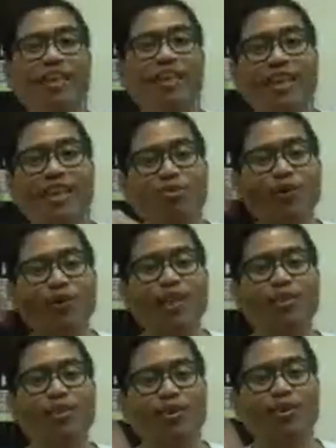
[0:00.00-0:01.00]
Okay, that's why
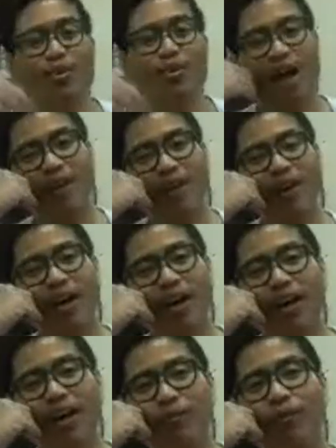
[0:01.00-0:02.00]
we need to have
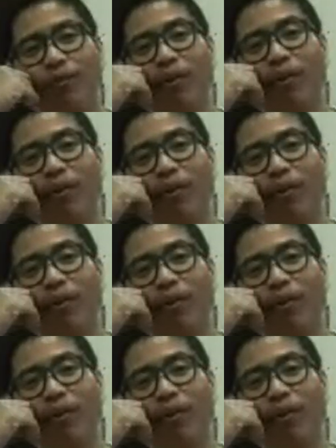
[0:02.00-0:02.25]
a